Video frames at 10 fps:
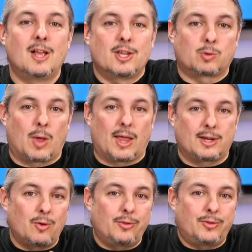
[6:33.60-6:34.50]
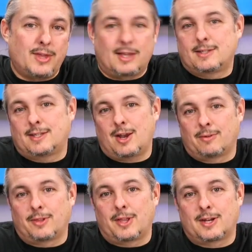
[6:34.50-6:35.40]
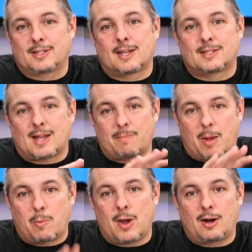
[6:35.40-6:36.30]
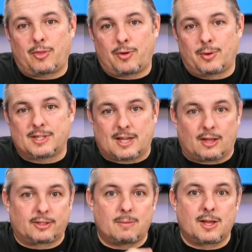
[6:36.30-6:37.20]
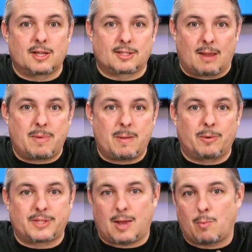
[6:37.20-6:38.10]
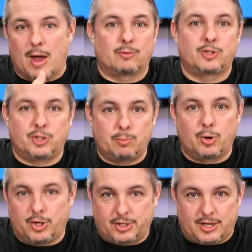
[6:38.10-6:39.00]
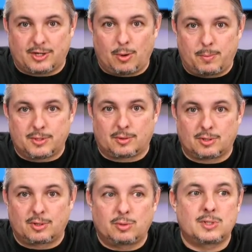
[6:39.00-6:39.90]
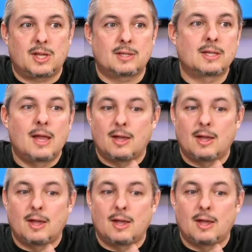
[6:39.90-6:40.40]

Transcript: So while I don't think it's the year of Linux desktop, I wanted to throw this out there because a lot of people say, why don't you push as an open source enthusiast,